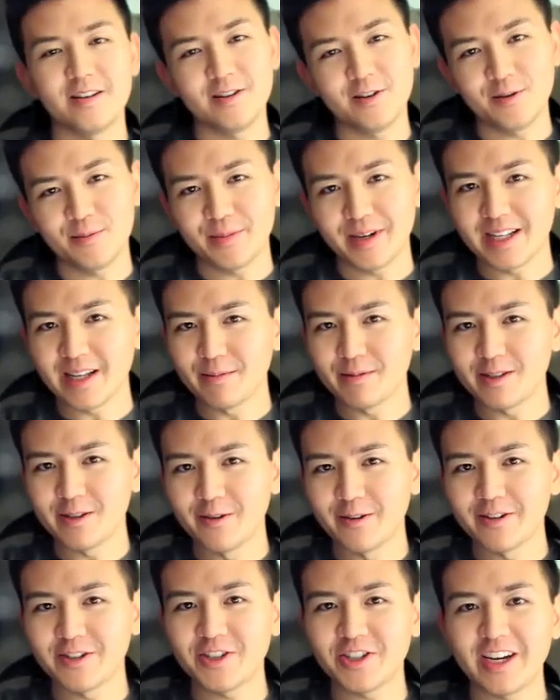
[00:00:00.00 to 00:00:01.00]
Hello, my name is
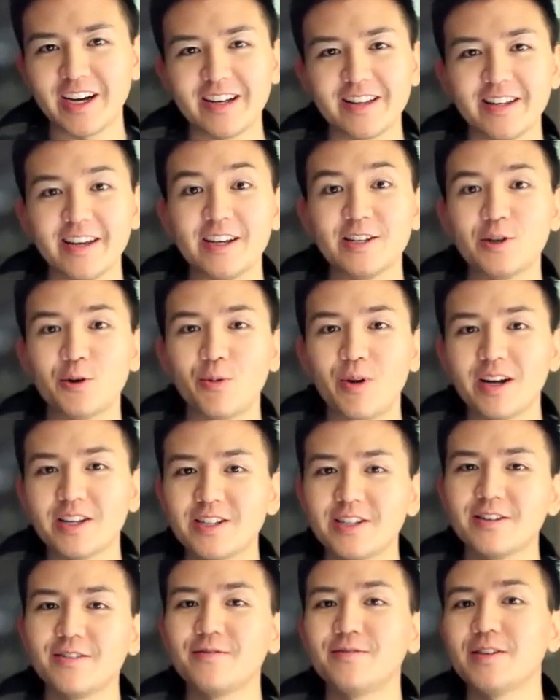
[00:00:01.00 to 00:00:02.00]
Lawrence Chan and you're
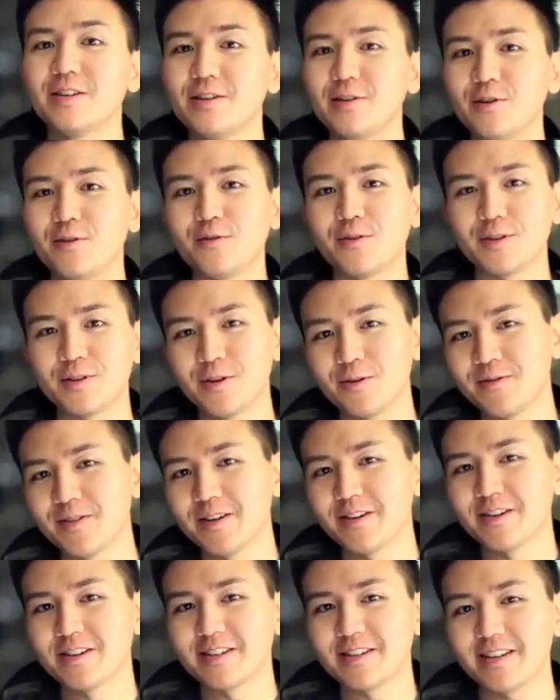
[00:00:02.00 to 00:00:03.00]
watching a video for
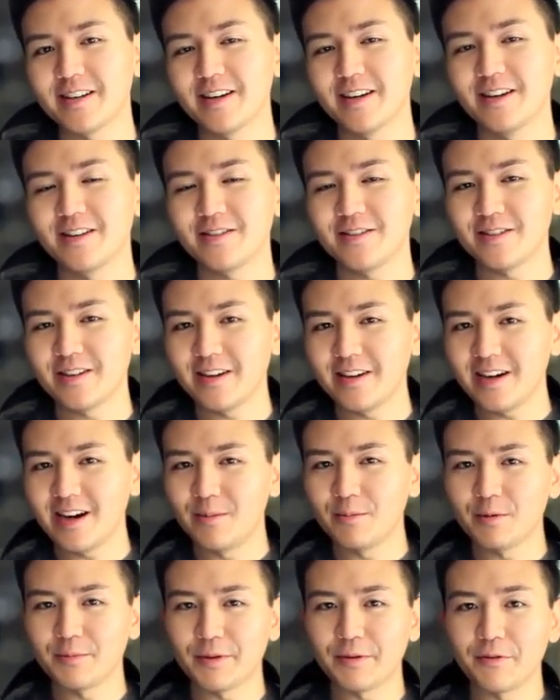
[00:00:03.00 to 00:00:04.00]
Tofurious. Today
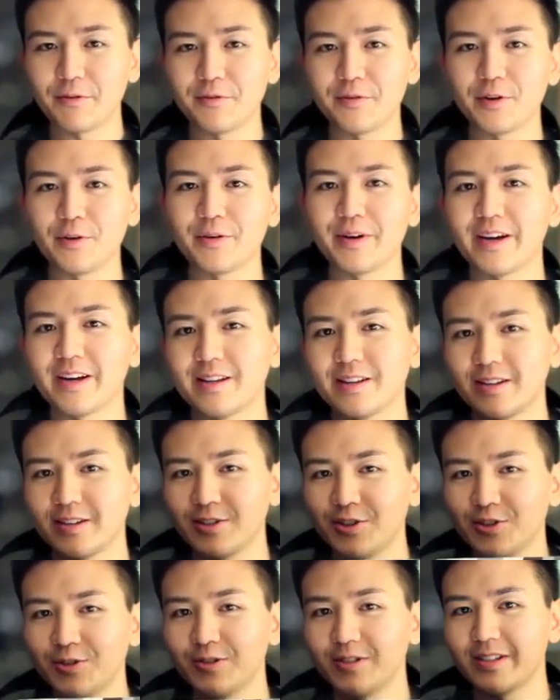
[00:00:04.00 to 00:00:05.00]
I'm going to be reviewing the
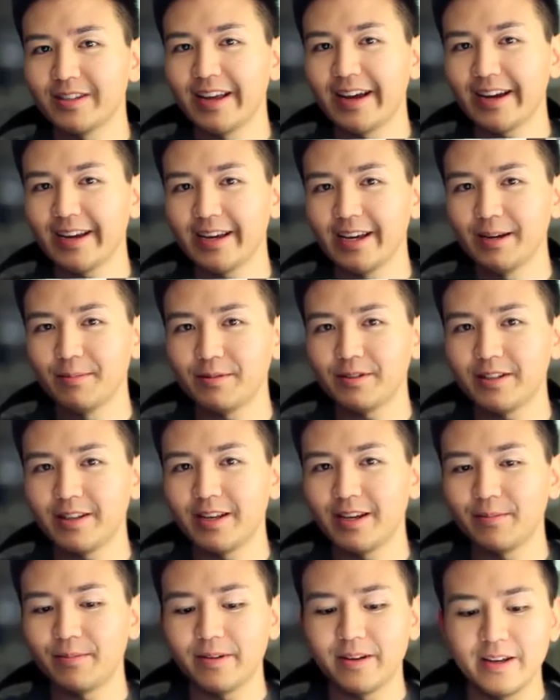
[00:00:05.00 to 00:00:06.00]
Shootsac Hip
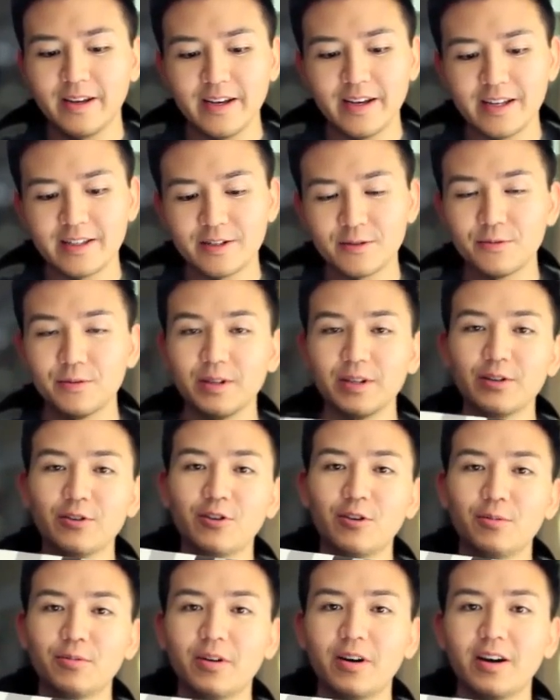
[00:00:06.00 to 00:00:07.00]
Slip. It's a really
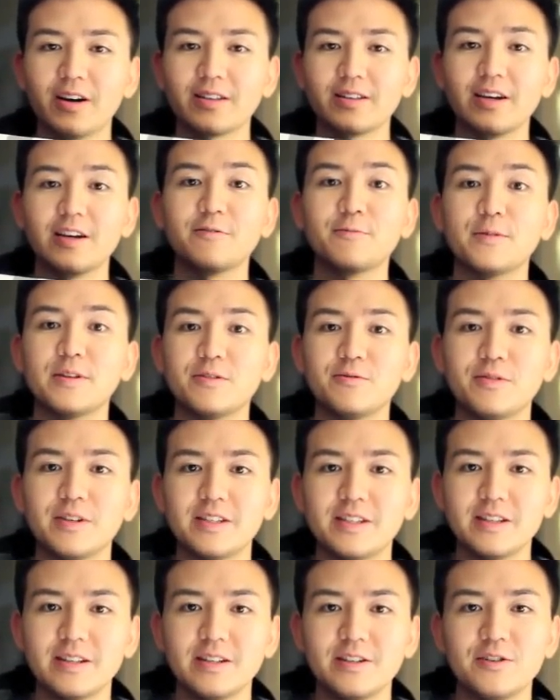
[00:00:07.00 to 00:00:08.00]
cool product that I've been
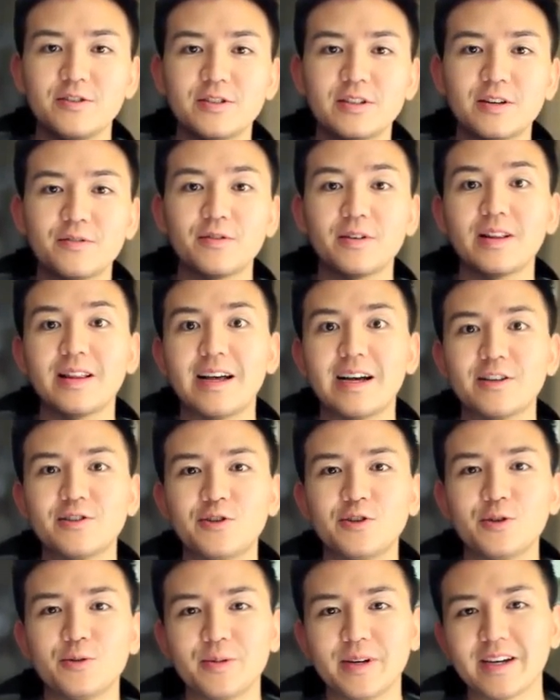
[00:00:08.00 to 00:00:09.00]
recently using for the
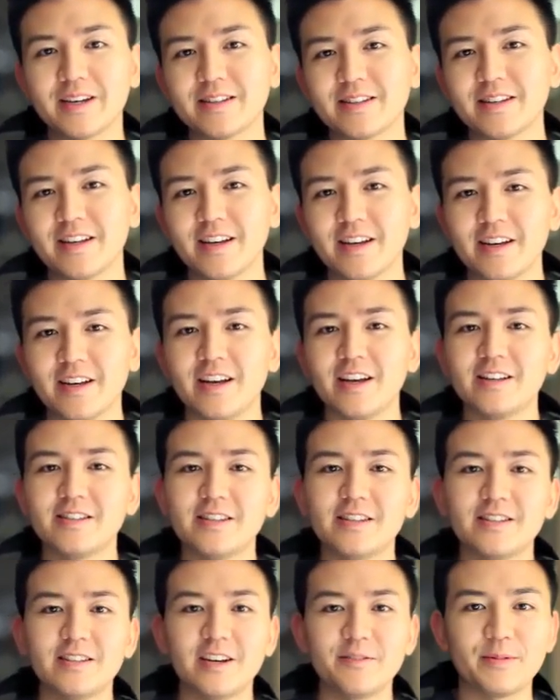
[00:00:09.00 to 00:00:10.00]
last two weeks.
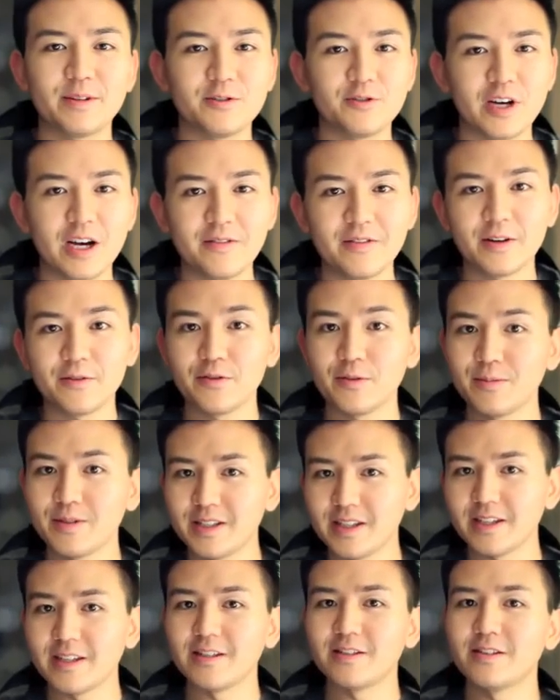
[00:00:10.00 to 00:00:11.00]
Since I've been traveling from
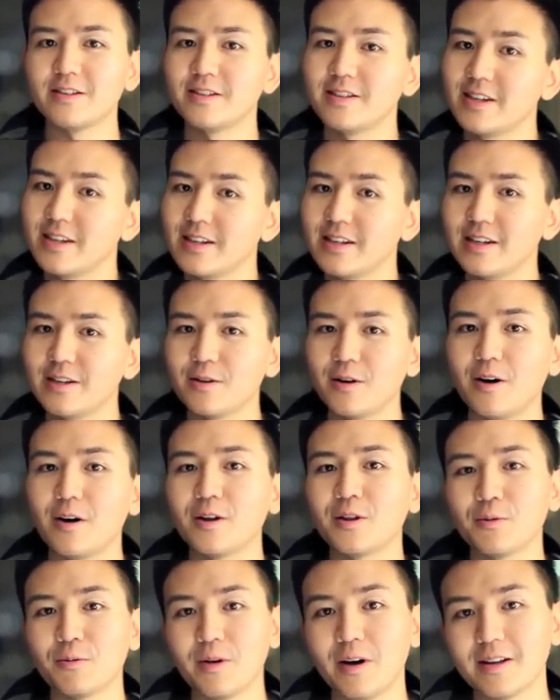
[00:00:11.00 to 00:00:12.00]
city to city
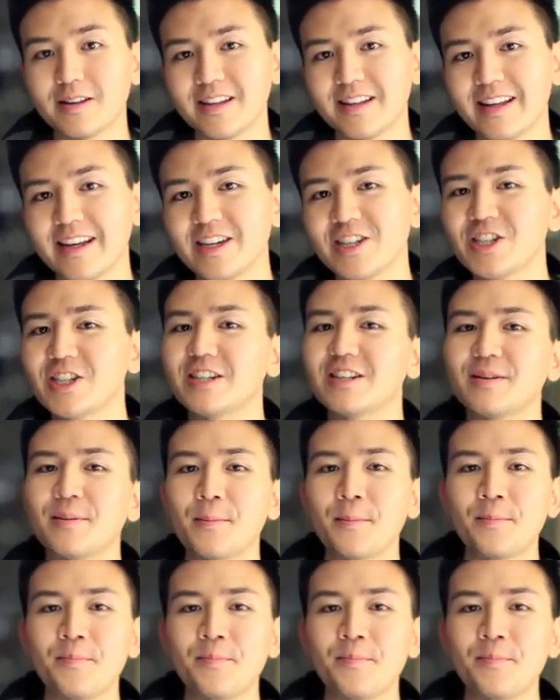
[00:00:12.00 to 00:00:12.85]
all throughout the nation,